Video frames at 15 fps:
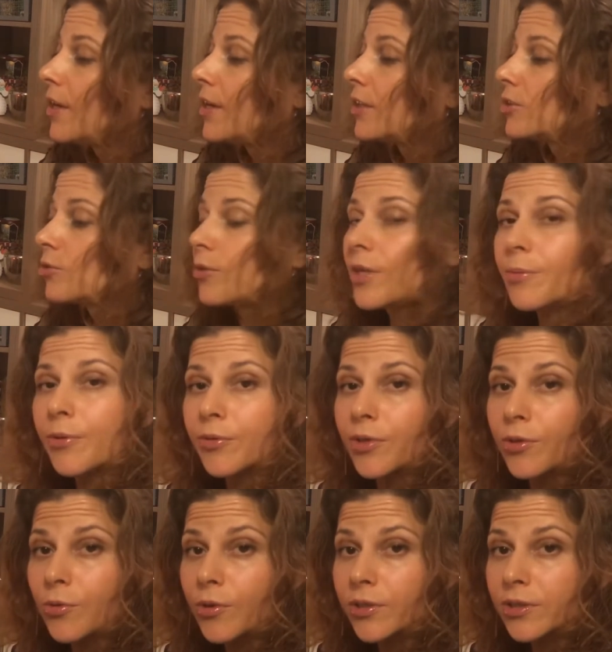Sorry about the
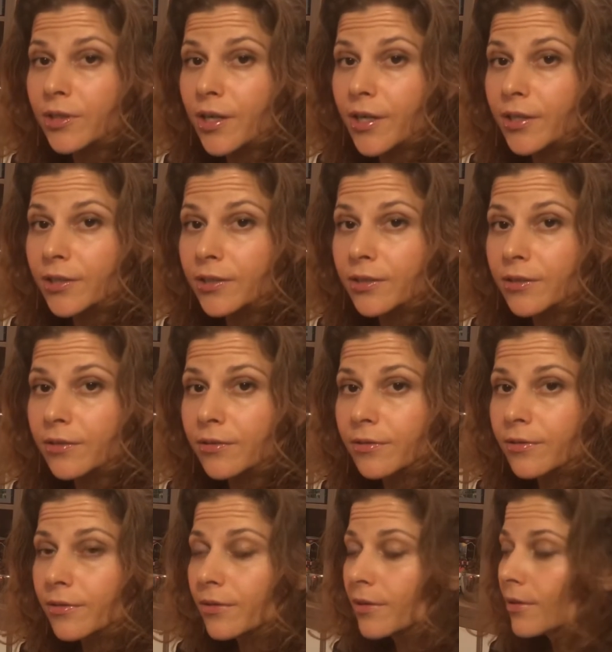noise, guys.
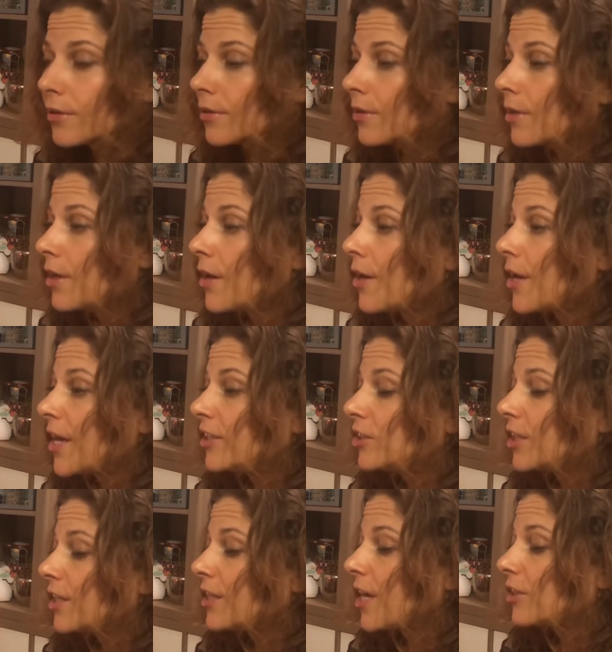It's
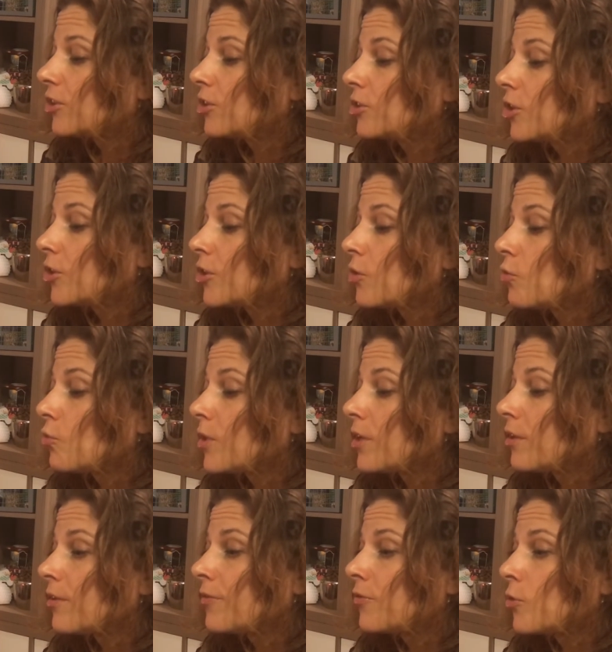connected to the Wheel
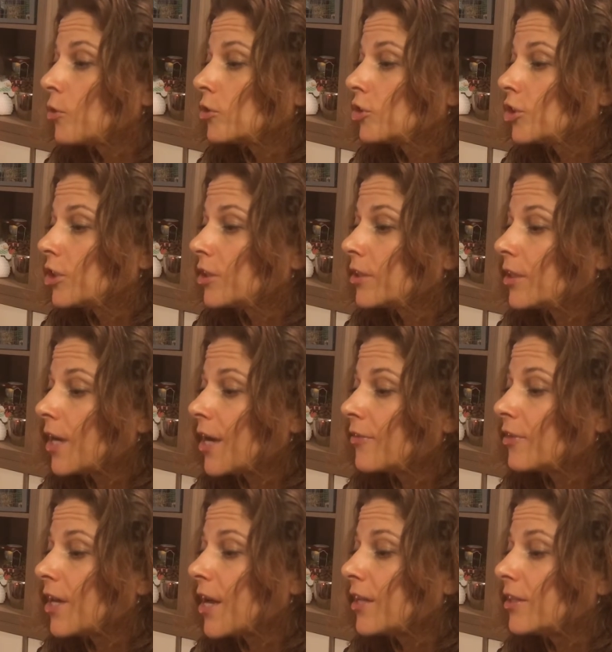of Fortune and
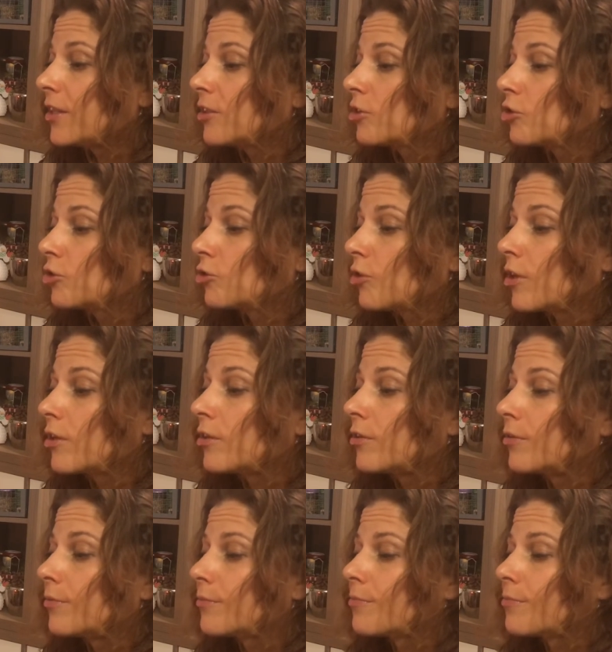the ending the struggle.